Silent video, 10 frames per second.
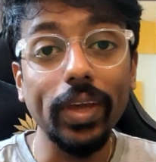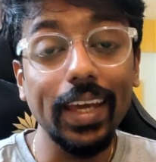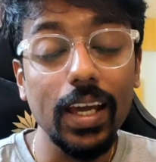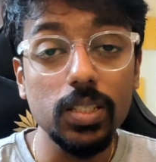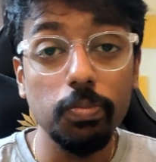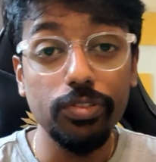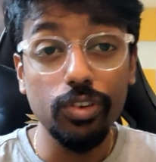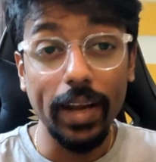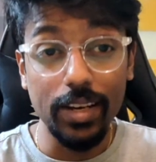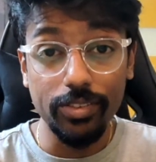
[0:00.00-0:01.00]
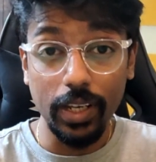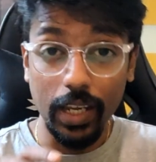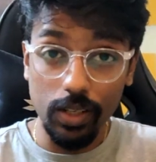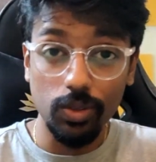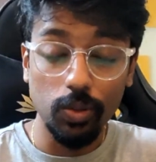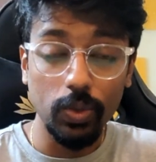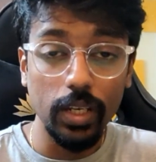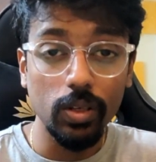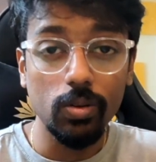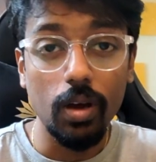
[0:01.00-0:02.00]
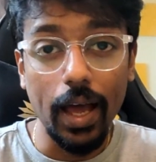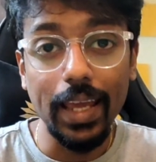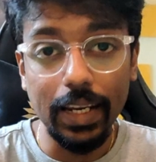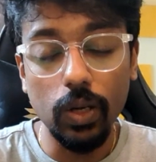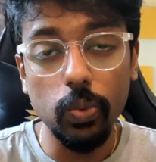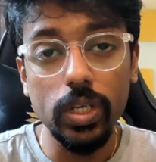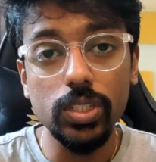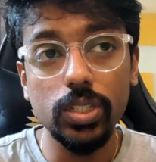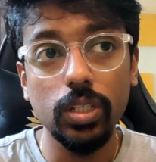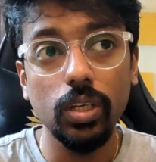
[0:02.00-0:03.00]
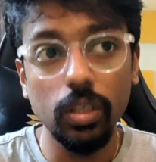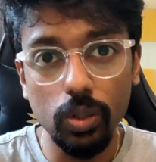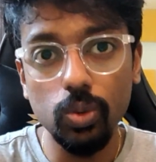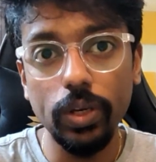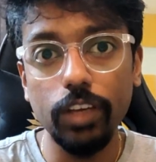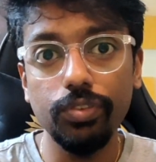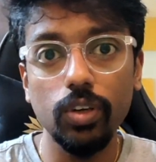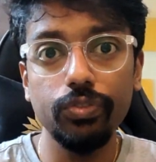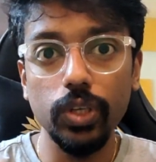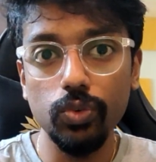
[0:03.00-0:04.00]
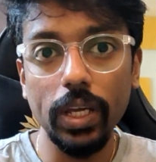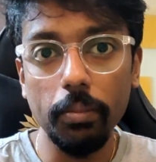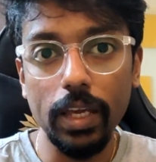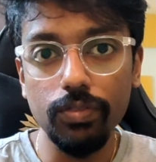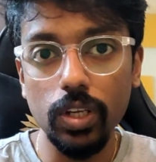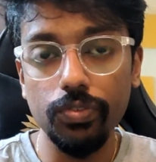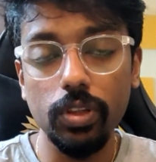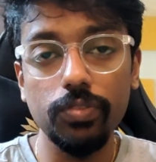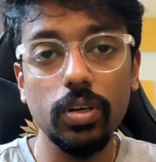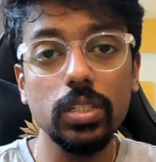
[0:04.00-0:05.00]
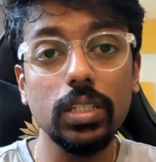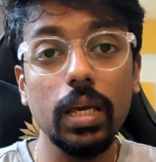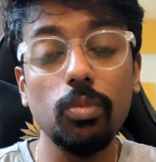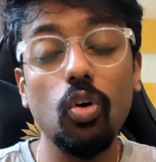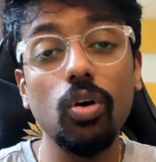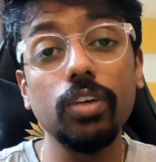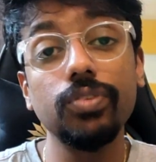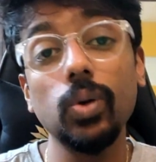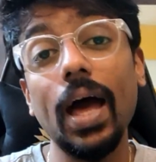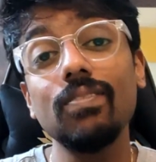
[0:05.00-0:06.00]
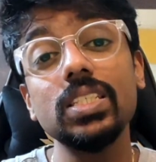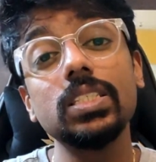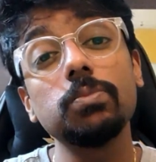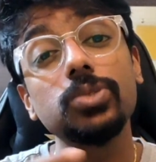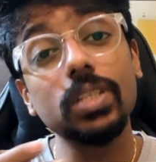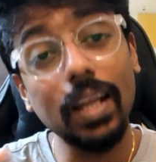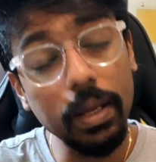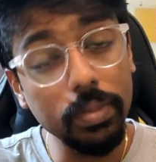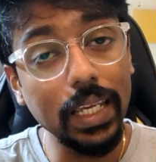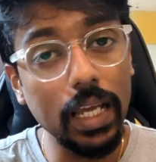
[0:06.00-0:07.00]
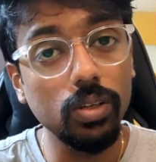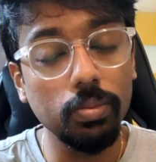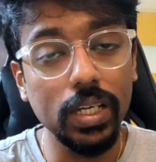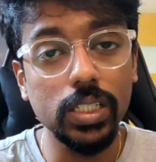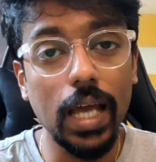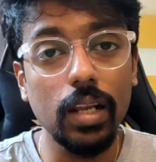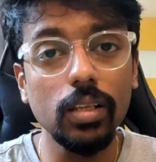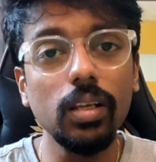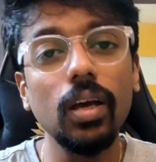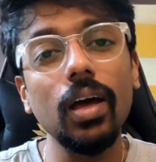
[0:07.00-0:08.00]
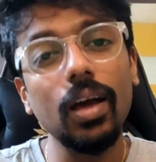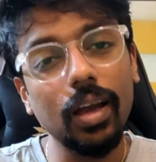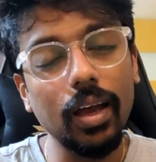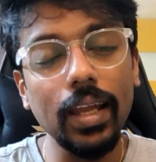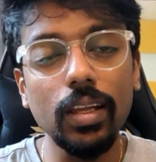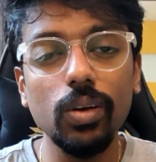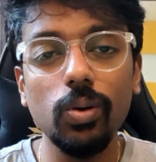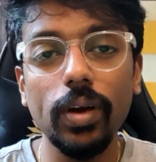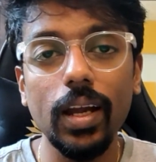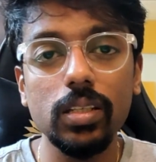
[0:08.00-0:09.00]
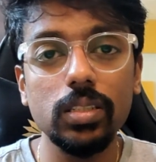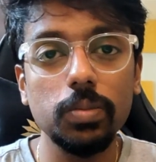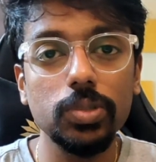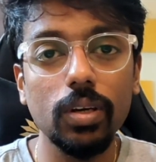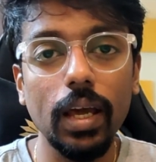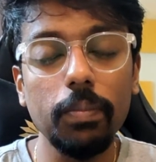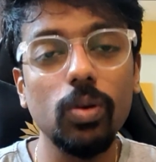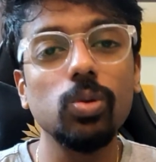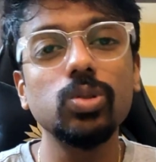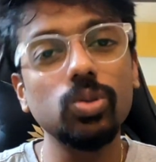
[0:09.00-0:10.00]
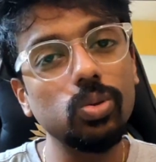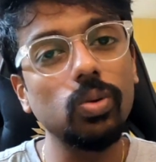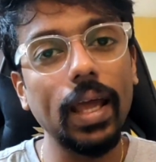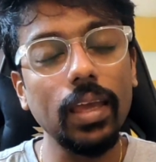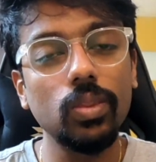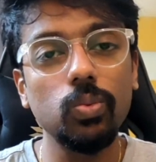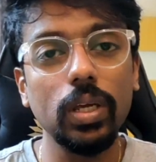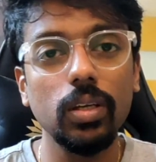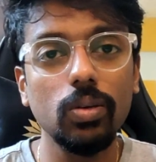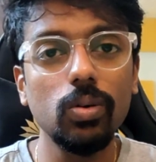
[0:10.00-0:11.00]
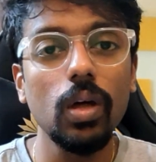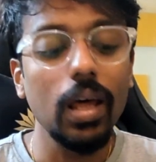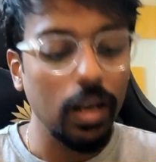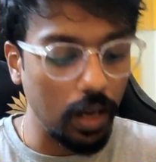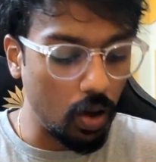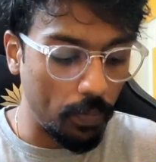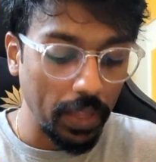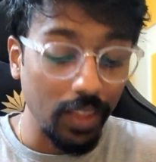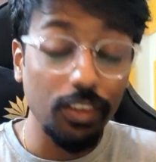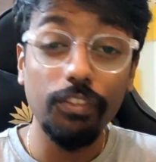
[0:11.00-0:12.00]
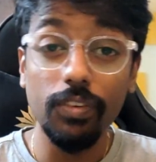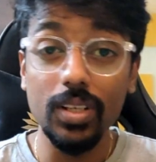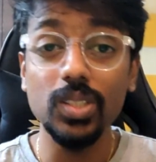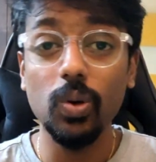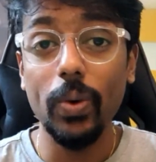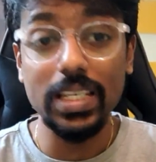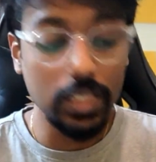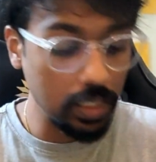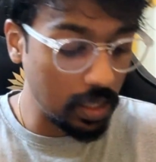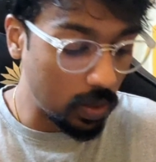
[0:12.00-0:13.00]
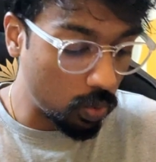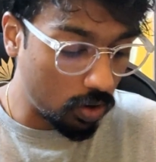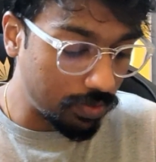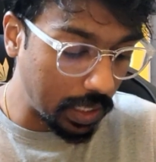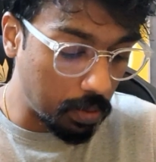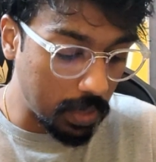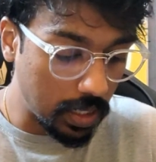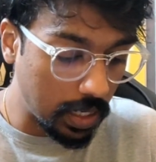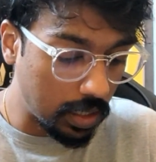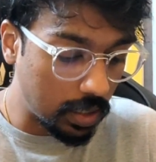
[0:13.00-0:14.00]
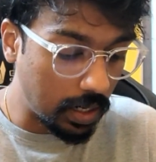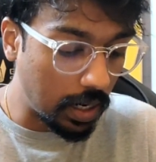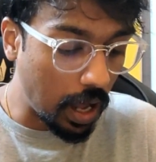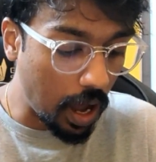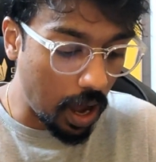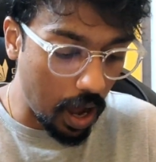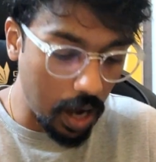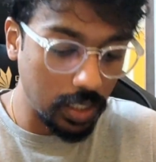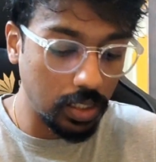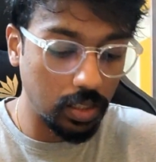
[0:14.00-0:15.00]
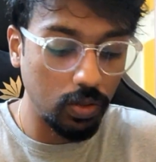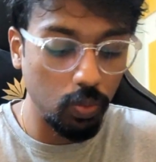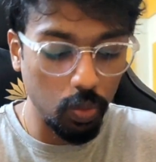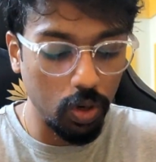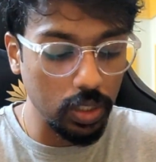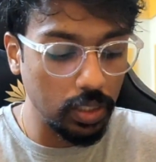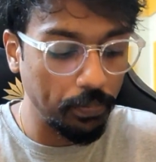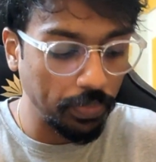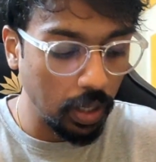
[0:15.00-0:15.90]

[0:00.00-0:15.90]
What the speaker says: Okay guys, before entering into the video, I request you, if you're viewing my video for the first time or if you haven't subscribed yet to my channel, kindly go ahead and subscribe and also do like the video. Now, the first question that one of the commentator had asked was,